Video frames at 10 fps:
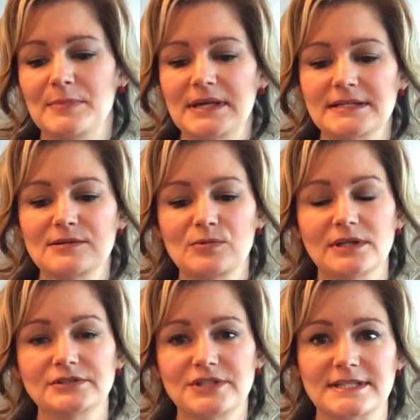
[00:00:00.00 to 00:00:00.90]
because it
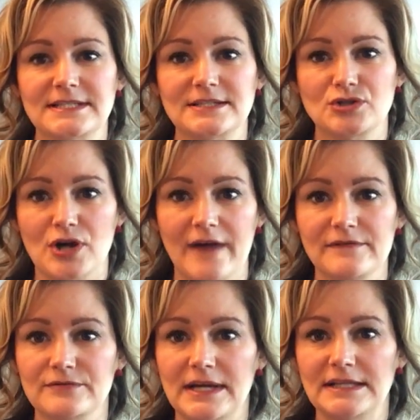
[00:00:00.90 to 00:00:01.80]
will just drive
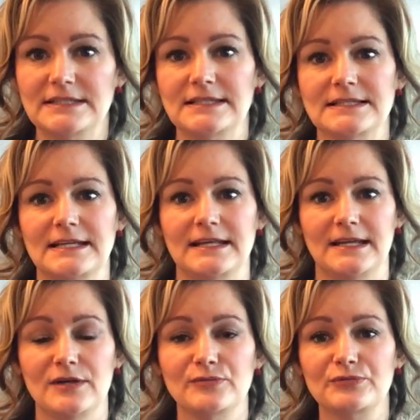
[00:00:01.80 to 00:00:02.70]
it right into the skin
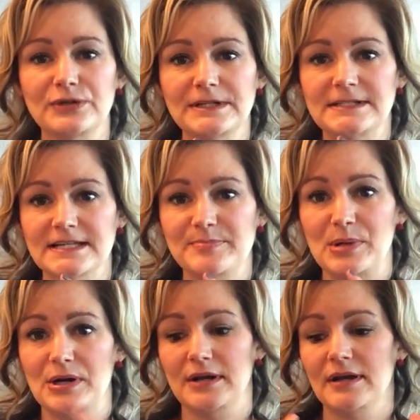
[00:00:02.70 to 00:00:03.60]
and it really does
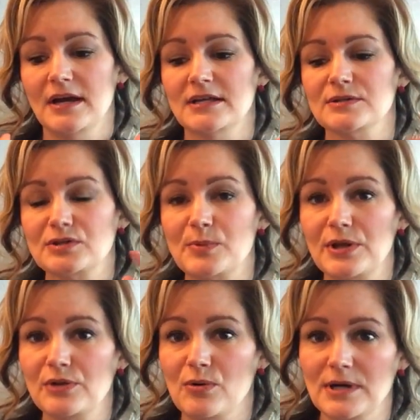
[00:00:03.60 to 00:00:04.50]
burn. So it's one
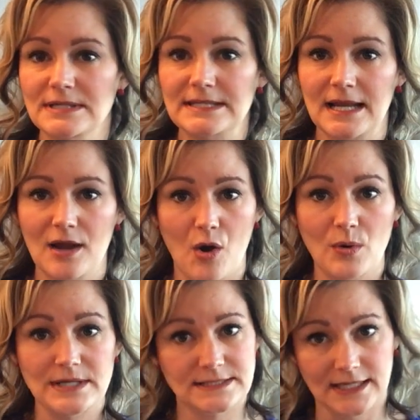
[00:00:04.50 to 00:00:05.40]
of the oils that I
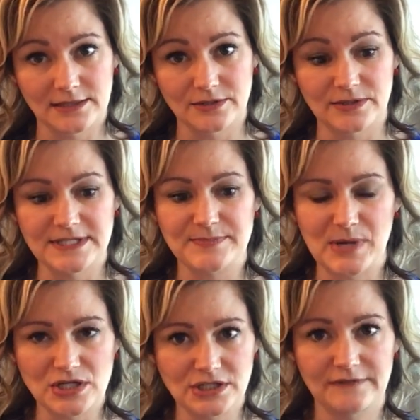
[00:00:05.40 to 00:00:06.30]
always dilute,
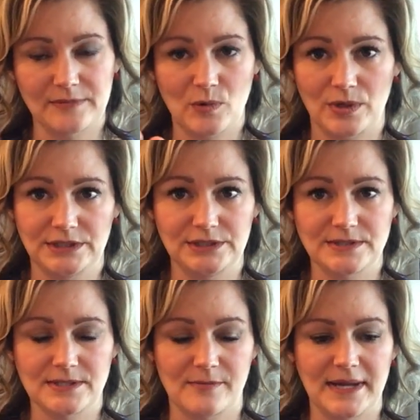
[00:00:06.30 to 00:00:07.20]
especially if I'm going to
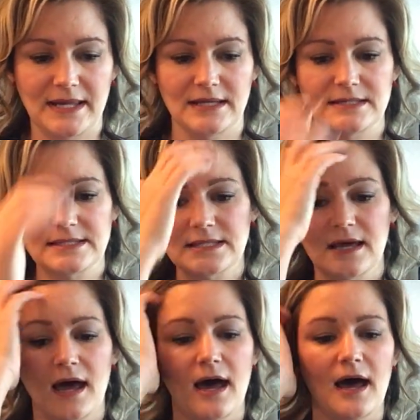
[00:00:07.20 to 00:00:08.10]
use it on my kids.
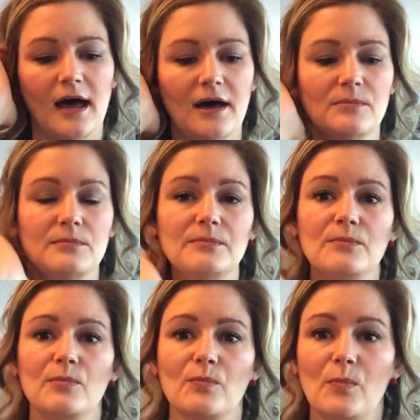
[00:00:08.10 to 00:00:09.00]

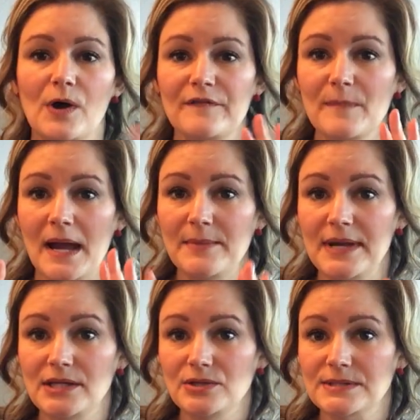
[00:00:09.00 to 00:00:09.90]
One of my
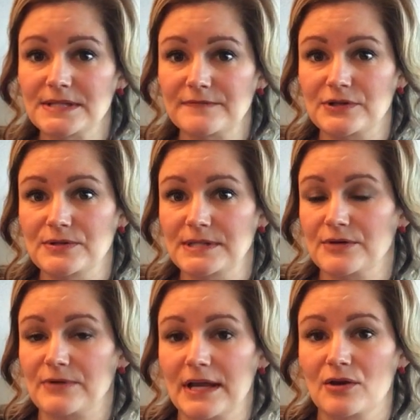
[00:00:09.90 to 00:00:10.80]
main uses for using
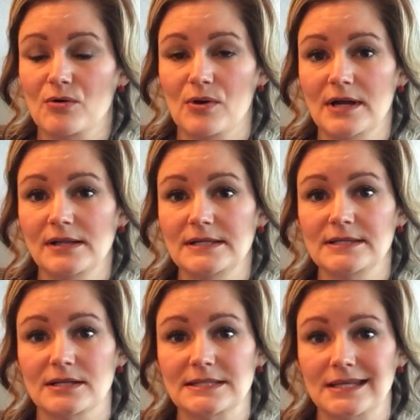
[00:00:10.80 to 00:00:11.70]
oregano oil is
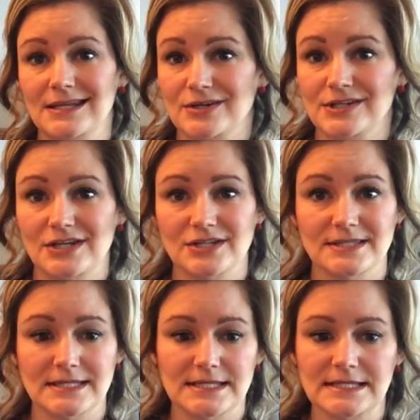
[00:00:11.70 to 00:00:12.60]
on skin
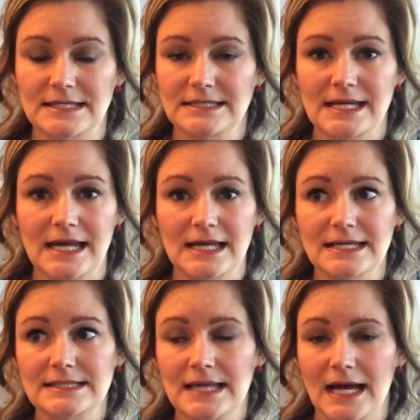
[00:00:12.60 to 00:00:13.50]
irritations like skin
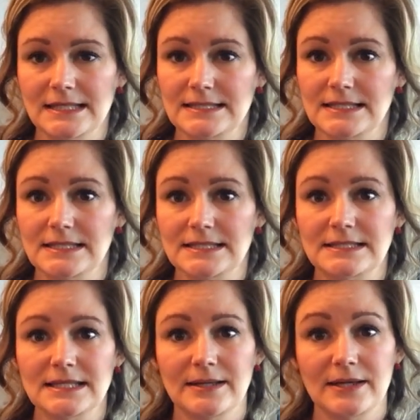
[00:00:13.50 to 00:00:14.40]
tags, calluses,